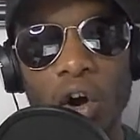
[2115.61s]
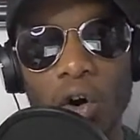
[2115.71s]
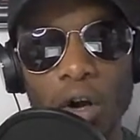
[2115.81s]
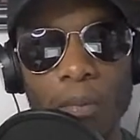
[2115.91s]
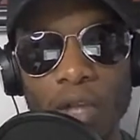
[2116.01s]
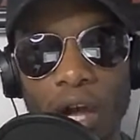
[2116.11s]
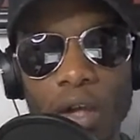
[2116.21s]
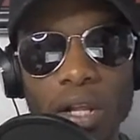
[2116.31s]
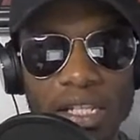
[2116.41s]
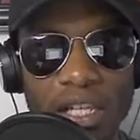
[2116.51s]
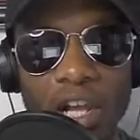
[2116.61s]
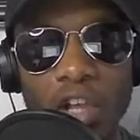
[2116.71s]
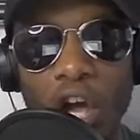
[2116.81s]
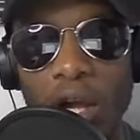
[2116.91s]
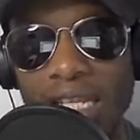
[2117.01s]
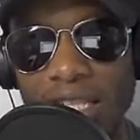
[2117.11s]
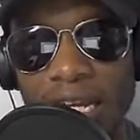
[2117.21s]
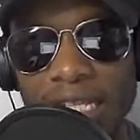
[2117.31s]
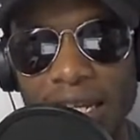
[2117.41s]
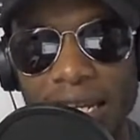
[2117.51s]
Listen. I'm going
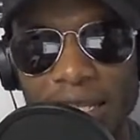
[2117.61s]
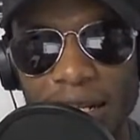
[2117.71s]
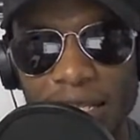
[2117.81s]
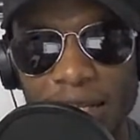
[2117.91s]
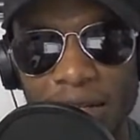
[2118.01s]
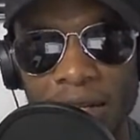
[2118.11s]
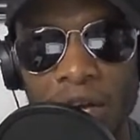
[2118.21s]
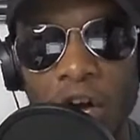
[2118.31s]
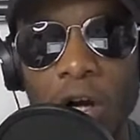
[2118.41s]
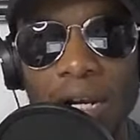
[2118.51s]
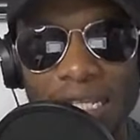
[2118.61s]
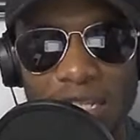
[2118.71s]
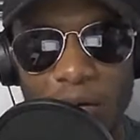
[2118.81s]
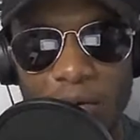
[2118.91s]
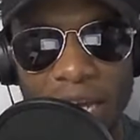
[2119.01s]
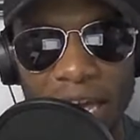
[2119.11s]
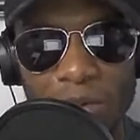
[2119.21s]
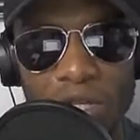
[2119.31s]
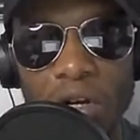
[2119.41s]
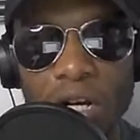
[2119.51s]
to listen off the
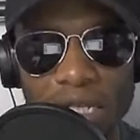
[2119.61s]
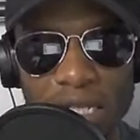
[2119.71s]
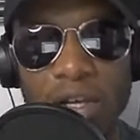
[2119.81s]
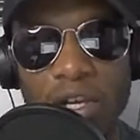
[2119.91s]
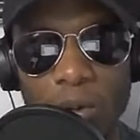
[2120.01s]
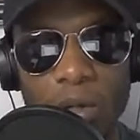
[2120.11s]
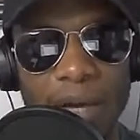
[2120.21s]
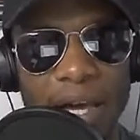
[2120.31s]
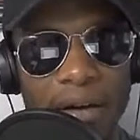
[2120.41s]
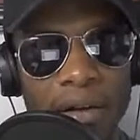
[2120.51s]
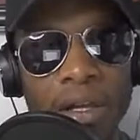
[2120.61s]
names and I'm going to tell you who are better.